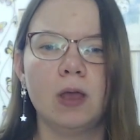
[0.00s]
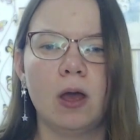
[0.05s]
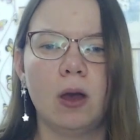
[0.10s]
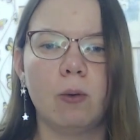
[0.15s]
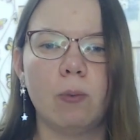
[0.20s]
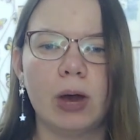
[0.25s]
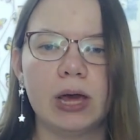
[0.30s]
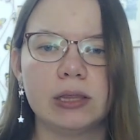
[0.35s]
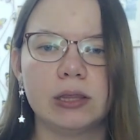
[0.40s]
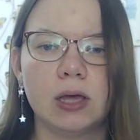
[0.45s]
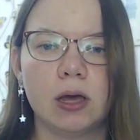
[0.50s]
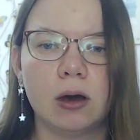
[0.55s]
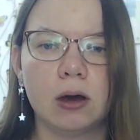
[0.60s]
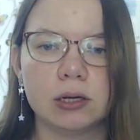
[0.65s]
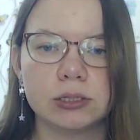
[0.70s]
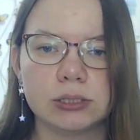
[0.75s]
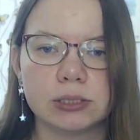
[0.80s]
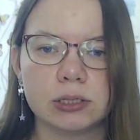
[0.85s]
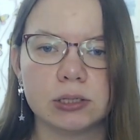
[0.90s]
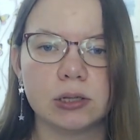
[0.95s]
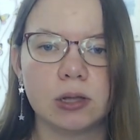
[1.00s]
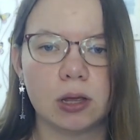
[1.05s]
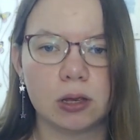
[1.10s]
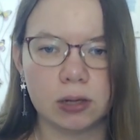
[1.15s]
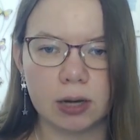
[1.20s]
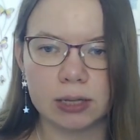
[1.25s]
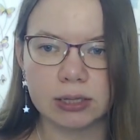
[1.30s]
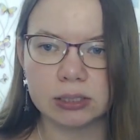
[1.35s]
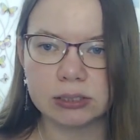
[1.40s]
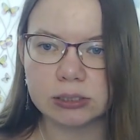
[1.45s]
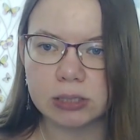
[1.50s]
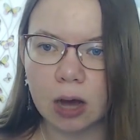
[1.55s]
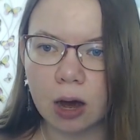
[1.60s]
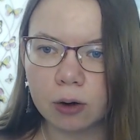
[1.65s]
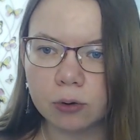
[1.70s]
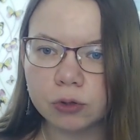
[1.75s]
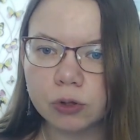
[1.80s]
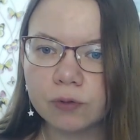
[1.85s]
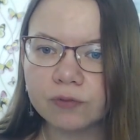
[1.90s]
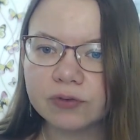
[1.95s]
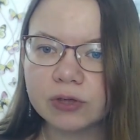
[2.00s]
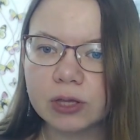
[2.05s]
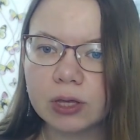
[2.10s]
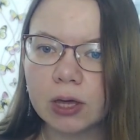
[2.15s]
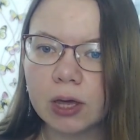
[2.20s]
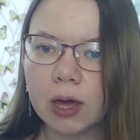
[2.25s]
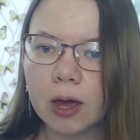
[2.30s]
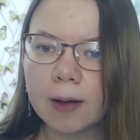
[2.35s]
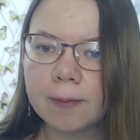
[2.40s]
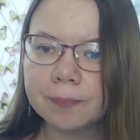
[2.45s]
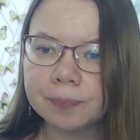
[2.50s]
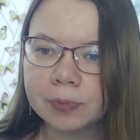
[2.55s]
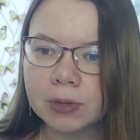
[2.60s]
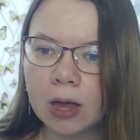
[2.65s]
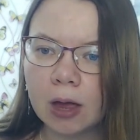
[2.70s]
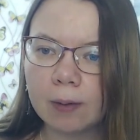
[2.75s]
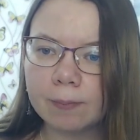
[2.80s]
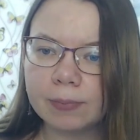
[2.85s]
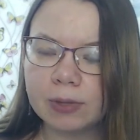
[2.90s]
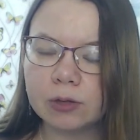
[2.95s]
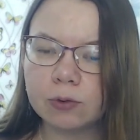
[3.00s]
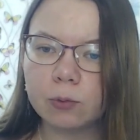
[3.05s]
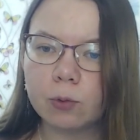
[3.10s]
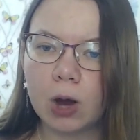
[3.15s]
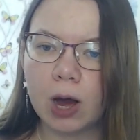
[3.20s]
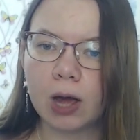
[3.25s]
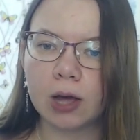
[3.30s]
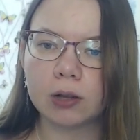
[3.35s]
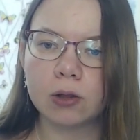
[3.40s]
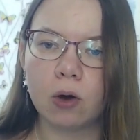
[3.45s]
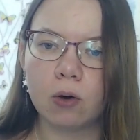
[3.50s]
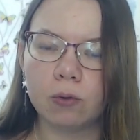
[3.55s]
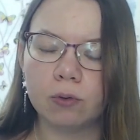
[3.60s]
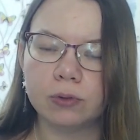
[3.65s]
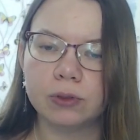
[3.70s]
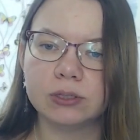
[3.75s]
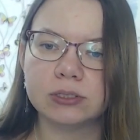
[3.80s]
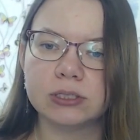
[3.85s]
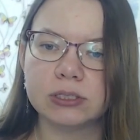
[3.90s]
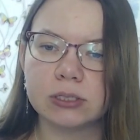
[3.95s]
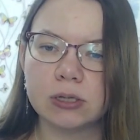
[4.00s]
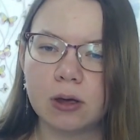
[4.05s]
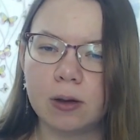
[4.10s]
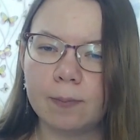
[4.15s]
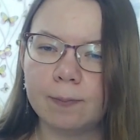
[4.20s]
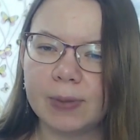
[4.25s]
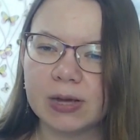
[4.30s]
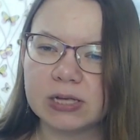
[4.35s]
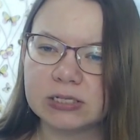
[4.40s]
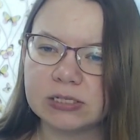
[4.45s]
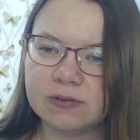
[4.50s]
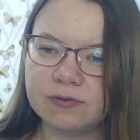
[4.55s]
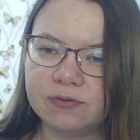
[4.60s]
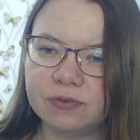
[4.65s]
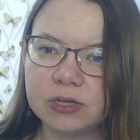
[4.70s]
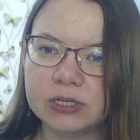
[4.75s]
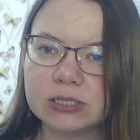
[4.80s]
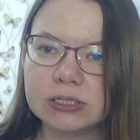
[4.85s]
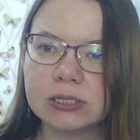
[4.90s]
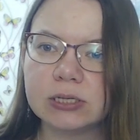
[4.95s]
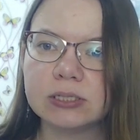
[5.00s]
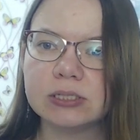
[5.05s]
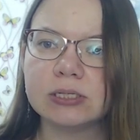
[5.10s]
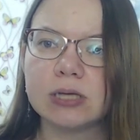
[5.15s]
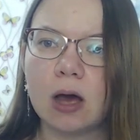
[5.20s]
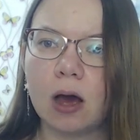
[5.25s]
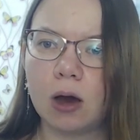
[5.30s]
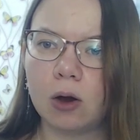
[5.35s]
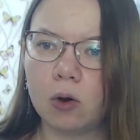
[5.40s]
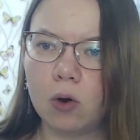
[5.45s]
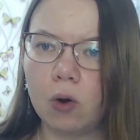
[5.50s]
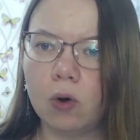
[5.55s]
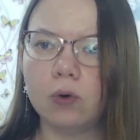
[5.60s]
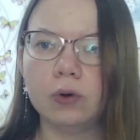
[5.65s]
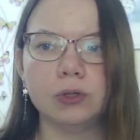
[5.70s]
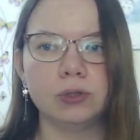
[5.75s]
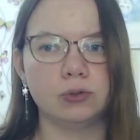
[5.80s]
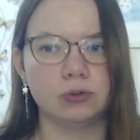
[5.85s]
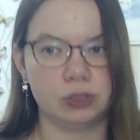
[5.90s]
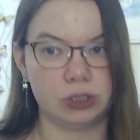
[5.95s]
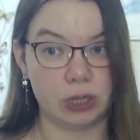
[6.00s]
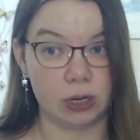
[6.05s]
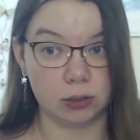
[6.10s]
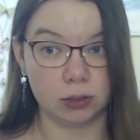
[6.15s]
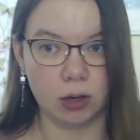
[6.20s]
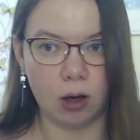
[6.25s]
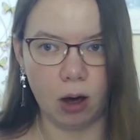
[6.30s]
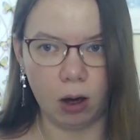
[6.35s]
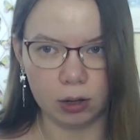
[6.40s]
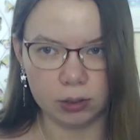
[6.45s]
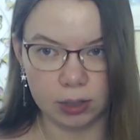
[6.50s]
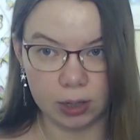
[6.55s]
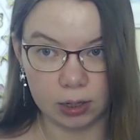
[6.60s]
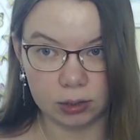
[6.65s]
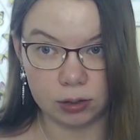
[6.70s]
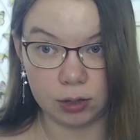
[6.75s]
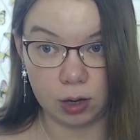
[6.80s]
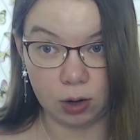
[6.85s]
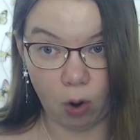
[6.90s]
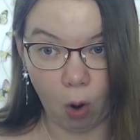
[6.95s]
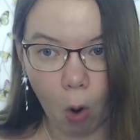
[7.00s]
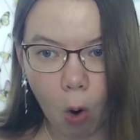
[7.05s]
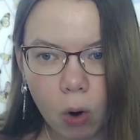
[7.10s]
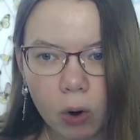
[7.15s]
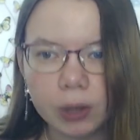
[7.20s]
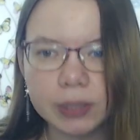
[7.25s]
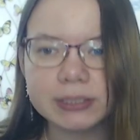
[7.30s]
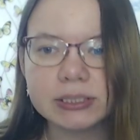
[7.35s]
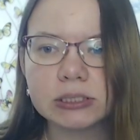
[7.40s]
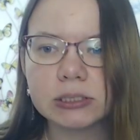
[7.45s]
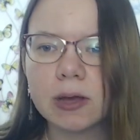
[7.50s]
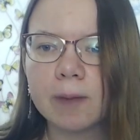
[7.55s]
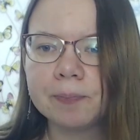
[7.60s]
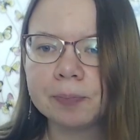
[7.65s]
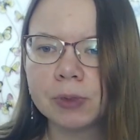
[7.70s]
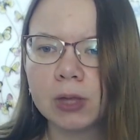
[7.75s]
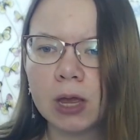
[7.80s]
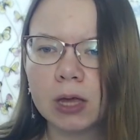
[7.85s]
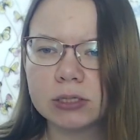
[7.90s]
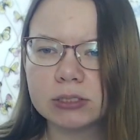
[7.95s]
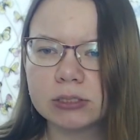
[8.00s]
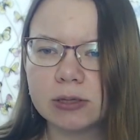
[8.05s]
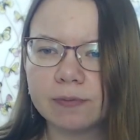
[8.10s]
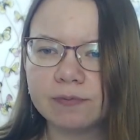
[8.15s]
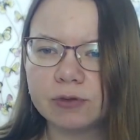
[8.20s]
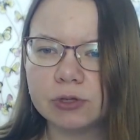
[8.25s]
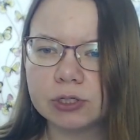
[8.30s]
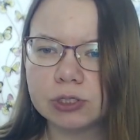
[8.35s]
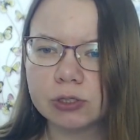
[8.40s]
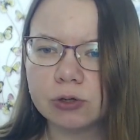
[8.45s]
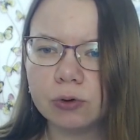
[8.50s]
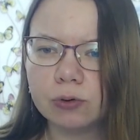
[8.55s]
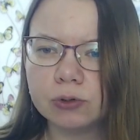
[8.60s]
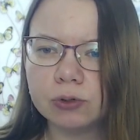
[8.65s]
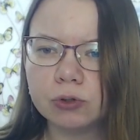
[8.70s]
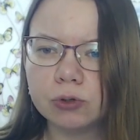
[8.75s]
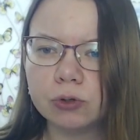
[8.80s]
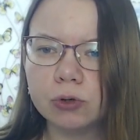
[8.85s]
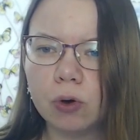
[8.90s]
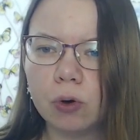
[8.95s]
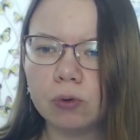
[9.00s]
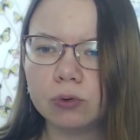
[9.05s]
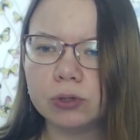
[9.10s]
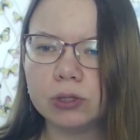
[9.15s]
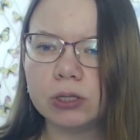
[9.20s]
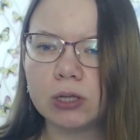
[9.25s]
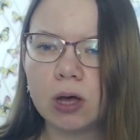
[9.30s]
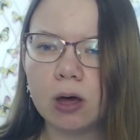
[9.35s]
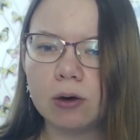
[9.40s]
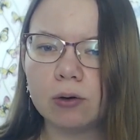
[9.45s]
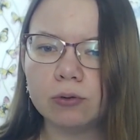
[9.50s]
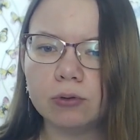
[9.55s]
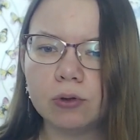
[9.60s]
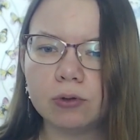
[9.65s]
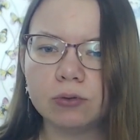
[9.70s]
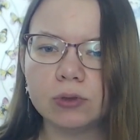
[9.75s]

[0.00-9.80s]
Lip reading: why they're asking, like, let us out of here. Meanwhile, all these pacifistas are going to stand guard at the coast. Something is going to go down on